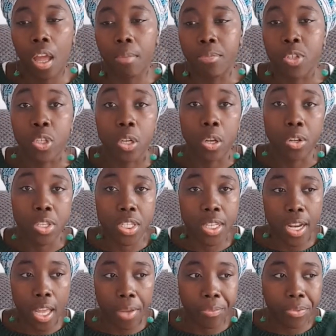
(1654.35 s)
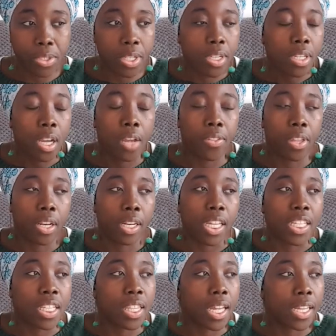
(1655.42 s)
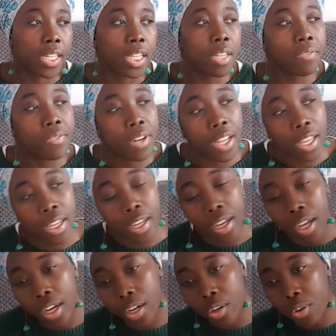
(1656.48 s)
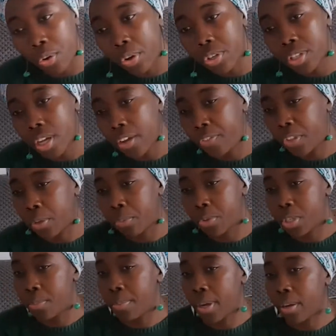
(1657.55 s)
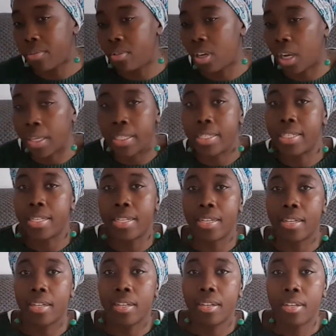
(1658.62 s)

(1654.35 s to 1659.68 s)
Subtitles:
slots left, and then later that evening I looked and there was about 90